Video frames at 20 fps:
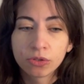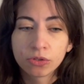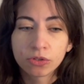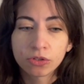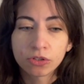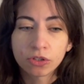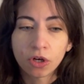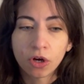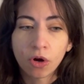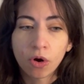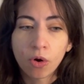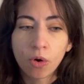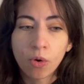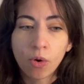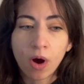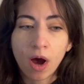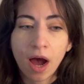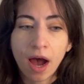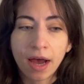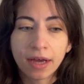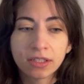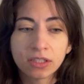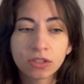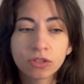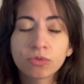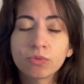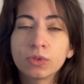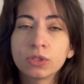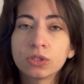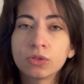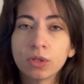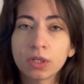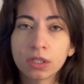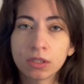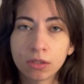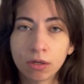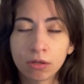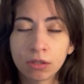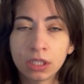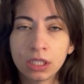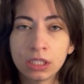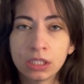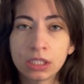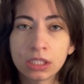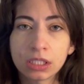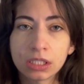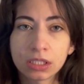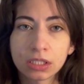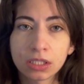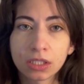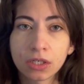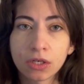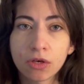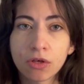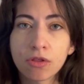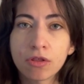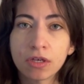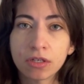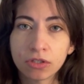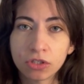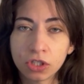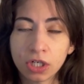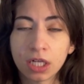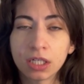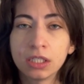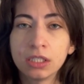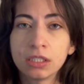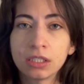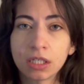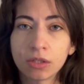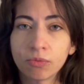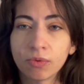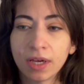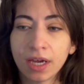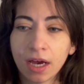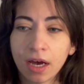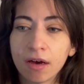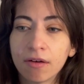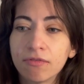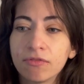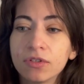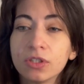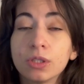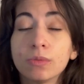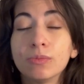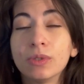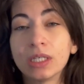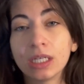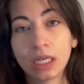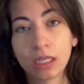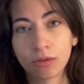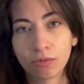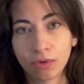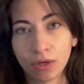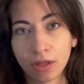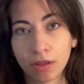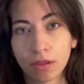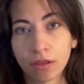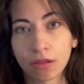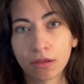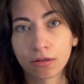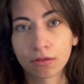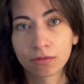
So I just want to acknowledge this challenge that we have to begin with.